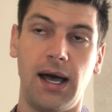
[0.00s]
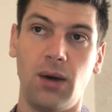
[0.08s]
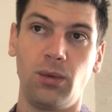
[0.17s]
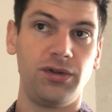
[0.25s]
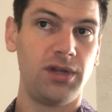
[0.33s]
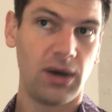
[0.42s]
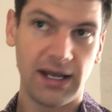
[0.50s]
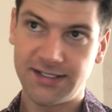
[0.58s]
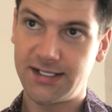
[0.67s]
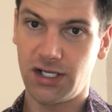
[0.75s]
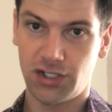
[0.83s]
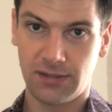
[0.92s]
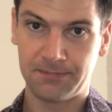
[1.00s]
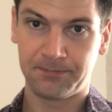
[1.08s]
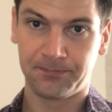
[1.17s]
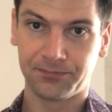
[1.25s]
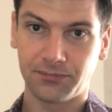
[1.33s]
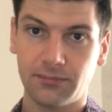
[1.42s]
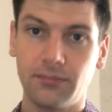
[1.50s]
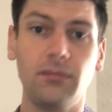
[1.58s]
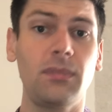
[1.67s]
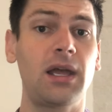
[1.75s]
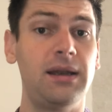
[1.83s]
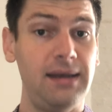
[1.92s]
with no hesitation.
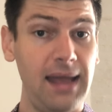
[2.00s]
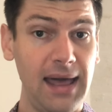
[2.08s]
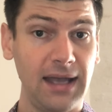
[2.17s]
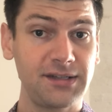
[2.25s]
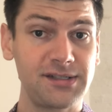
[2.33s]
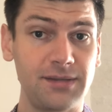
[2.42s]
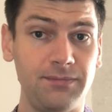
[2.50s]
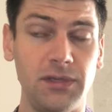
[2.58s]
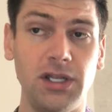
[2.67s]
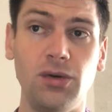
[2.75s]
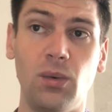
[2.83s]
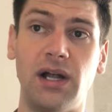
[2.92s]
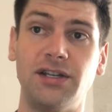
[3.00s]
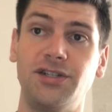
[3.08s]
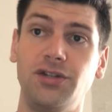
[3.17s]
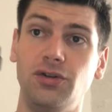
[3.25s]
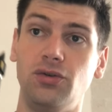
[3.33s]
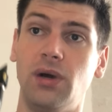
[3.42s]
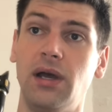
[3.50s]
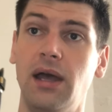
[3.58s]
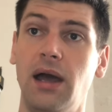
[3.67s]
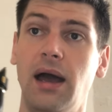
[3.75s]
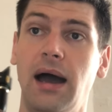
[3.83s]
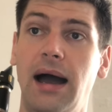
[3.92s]
Next, you want to
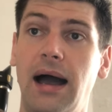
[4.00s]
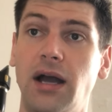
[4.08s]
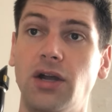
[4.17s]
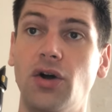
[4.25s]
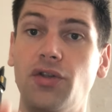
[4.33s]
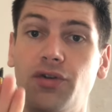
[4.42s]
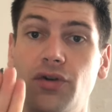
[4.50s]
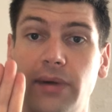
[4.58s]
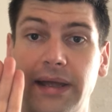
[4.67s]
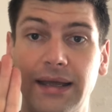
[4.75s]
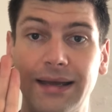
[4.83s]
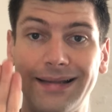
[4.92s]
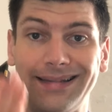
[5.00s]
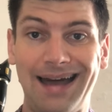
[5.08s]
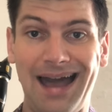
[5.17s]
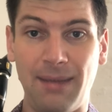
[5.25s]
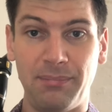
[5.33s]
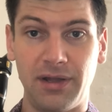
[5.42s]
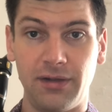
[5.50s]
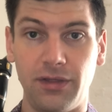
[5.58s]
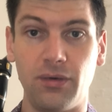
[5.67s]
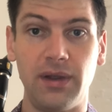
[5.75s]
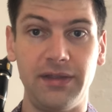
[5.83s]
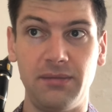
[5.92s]
go through and clap the
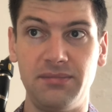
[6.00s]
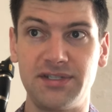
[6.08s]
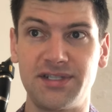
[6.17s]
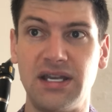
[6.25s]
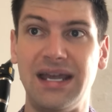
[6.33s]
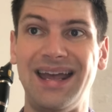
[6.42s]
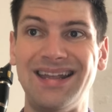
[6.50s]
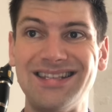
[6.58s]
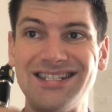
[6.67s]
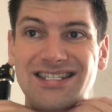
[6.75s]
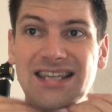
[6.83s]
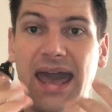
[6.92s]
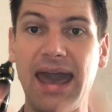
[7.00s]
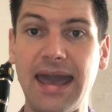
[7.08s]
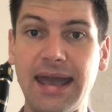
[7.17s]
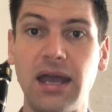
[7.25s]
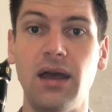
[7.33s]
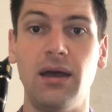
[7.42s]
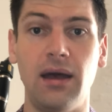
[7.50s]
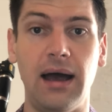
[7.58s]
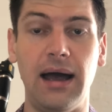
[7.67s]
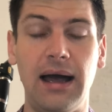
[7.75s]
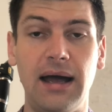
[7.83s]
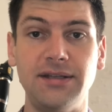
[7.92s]
rhythms and say
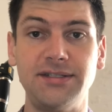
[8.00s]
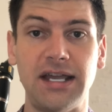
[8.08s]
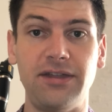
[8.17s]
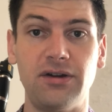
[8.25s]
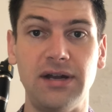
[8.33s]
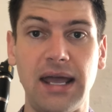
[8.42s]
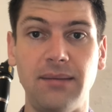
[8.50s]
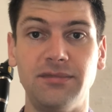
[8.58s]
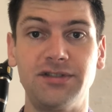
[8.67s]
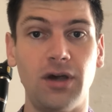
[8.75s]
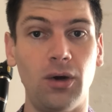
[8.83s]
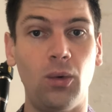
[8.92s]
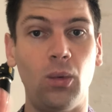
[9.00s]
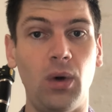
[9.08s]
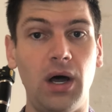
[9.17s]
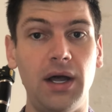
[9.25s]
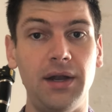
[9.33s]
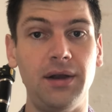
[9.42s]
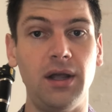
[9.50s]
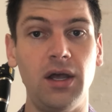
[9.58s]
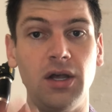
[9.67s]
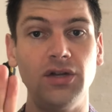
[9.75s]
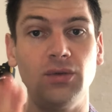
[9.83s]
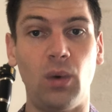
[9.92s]
their names. So 1,
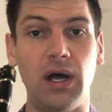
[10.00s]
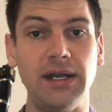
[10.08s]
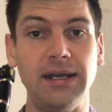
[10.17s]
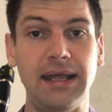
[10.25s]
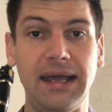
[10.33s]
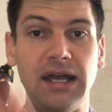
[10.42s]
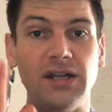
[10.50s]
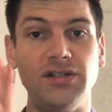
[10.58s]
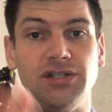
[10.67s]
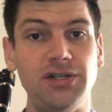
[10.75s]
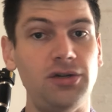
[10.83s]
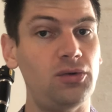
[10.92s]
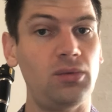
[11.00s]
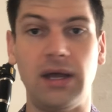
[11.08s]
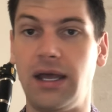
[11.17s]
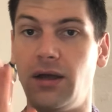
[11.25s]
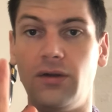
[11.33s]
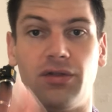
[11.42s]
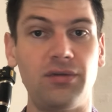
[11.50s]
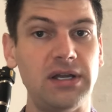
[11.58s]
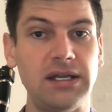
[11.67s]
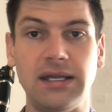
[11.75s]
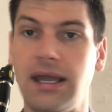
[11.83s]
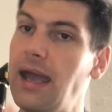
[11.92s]
and 2, and
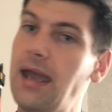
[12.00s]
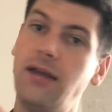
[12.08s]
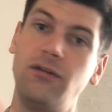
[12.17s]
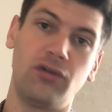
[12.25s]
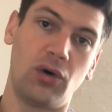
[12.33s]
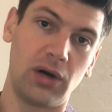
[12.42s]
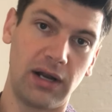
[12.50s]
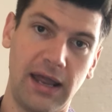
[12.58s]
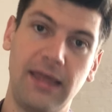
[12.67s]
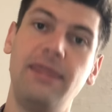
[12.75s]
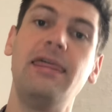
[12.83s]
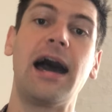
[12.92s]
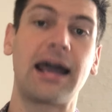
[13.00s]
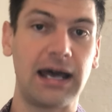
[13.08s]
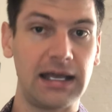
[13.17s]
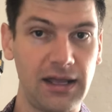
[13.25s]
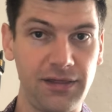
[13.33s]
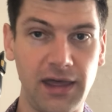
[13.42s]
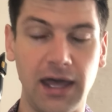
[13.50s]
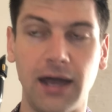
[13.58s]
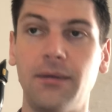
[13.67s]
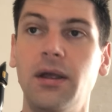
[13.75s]
3, and 4, and that kind of thing,